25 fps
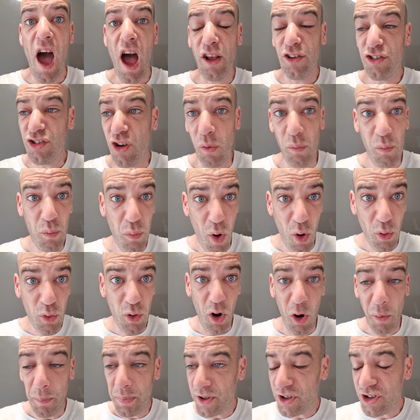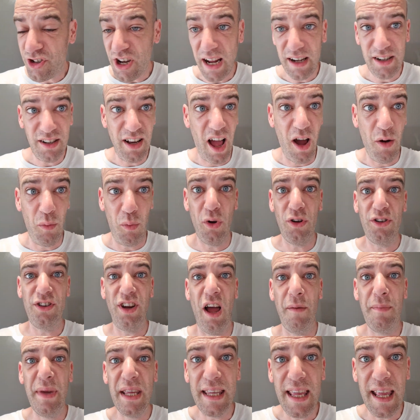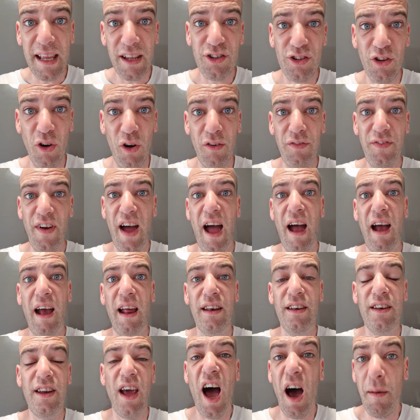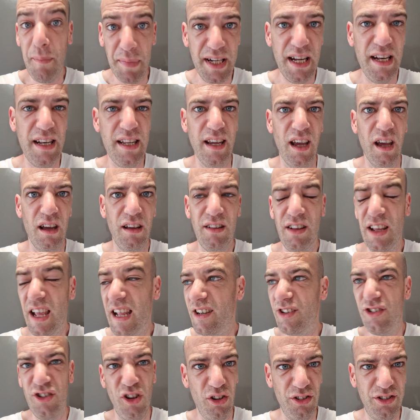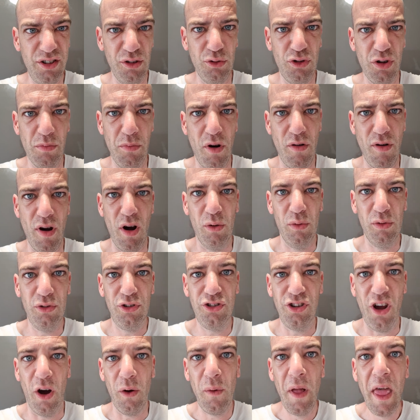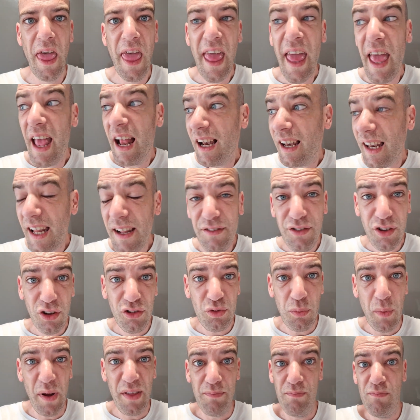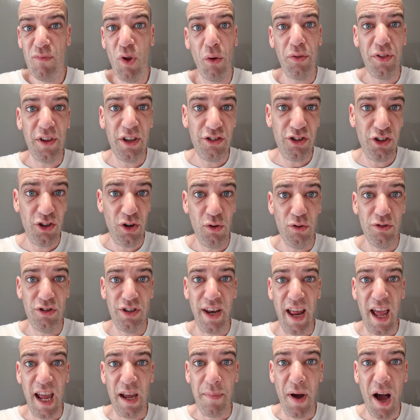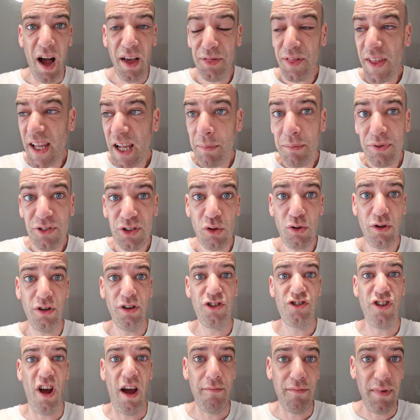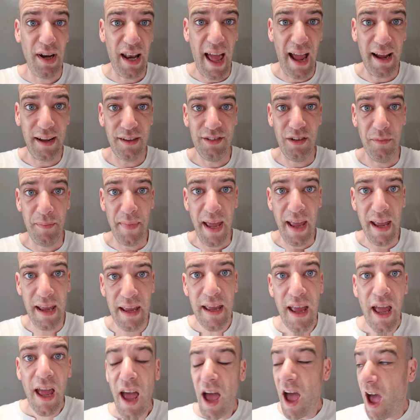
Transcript: So woke up, checked out what time it kicks off, and I'm an idiot. It's not till tomorrow. So leaves us with nothing to do today, but I think I'm still going to try and relax a bit.